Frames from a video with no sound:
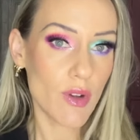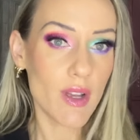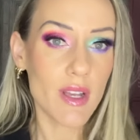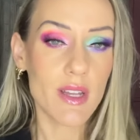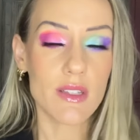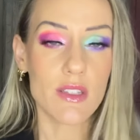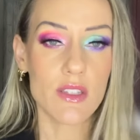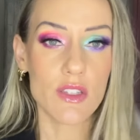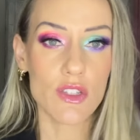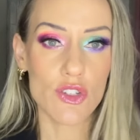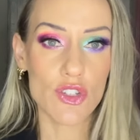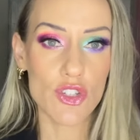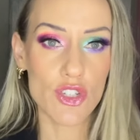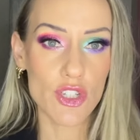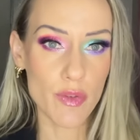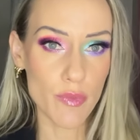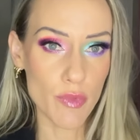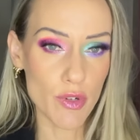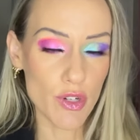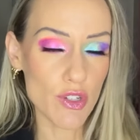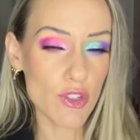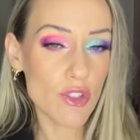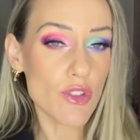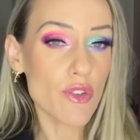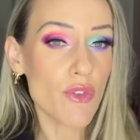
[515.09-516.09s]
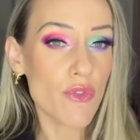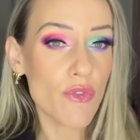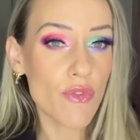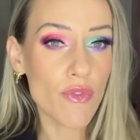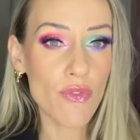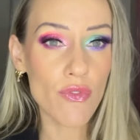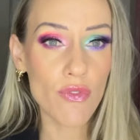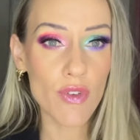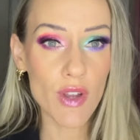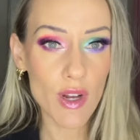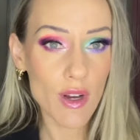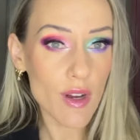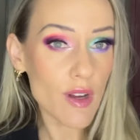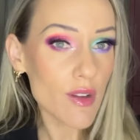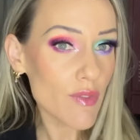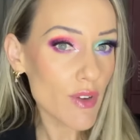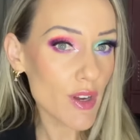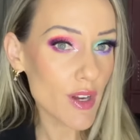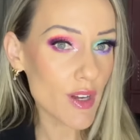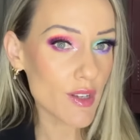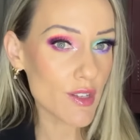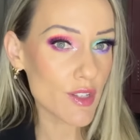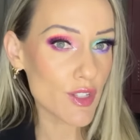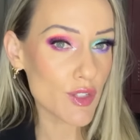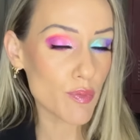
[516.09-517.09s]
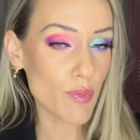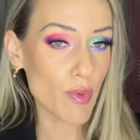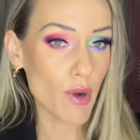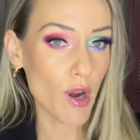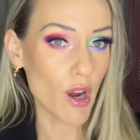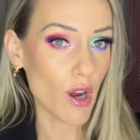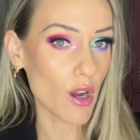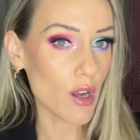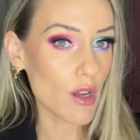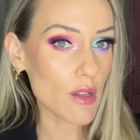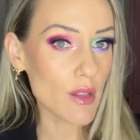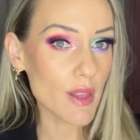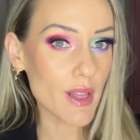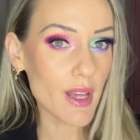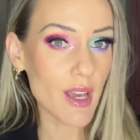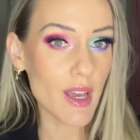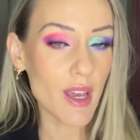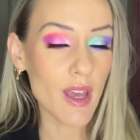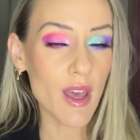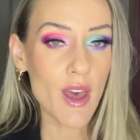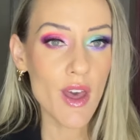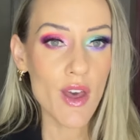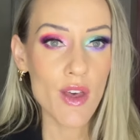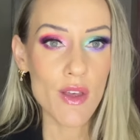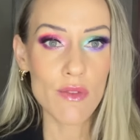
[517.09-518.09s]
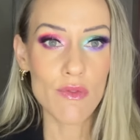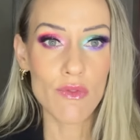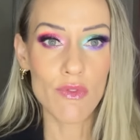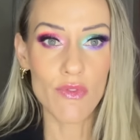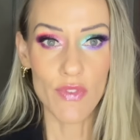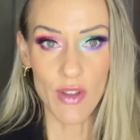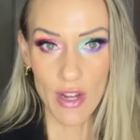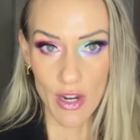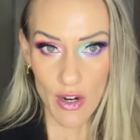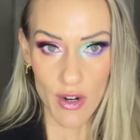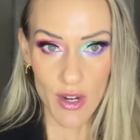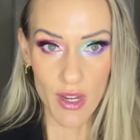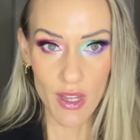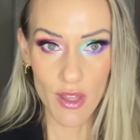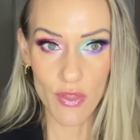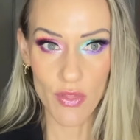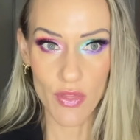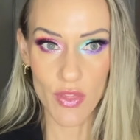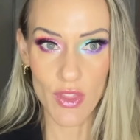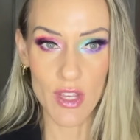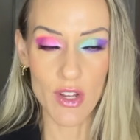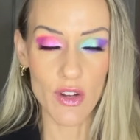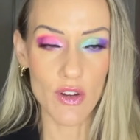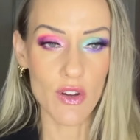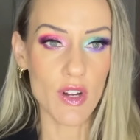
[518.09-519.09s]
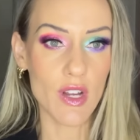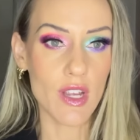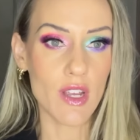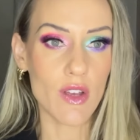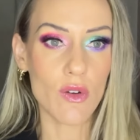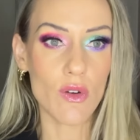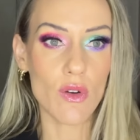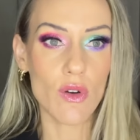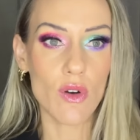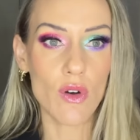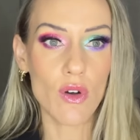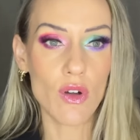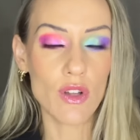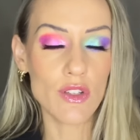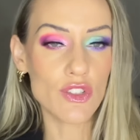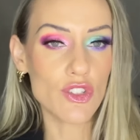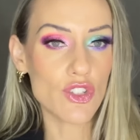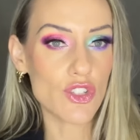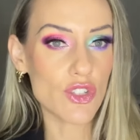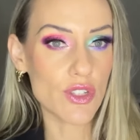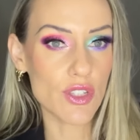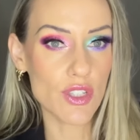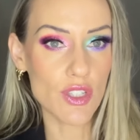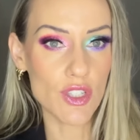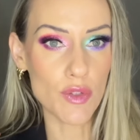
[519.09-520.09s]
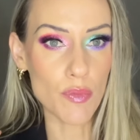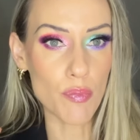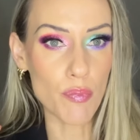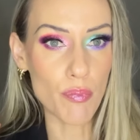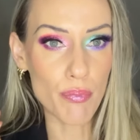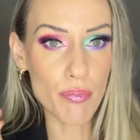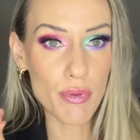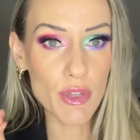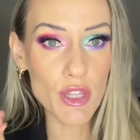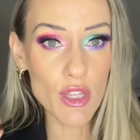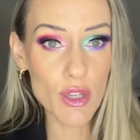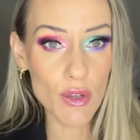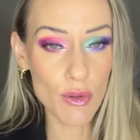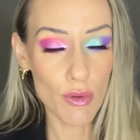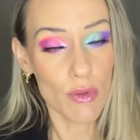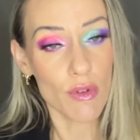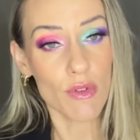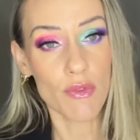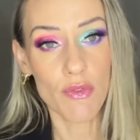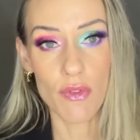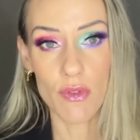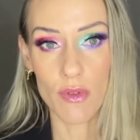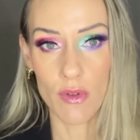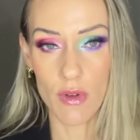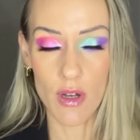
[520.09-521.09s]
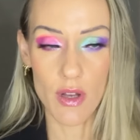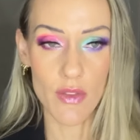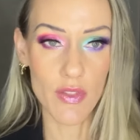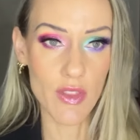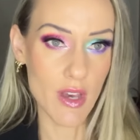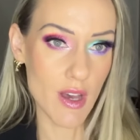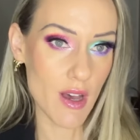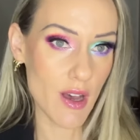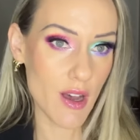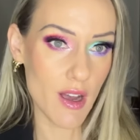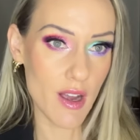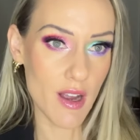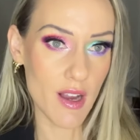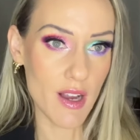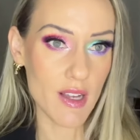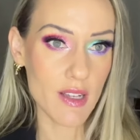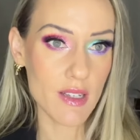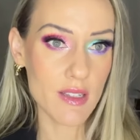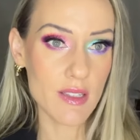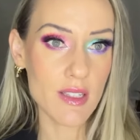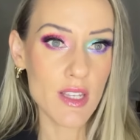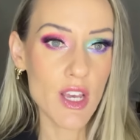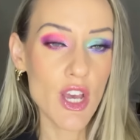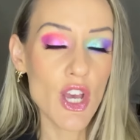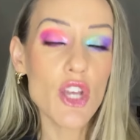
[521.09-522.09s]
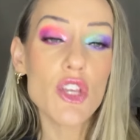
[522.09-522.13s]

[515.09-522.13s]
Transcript: It's the shimmers. They're very, very sparkly, very ethereal, just beautiful on the eyes.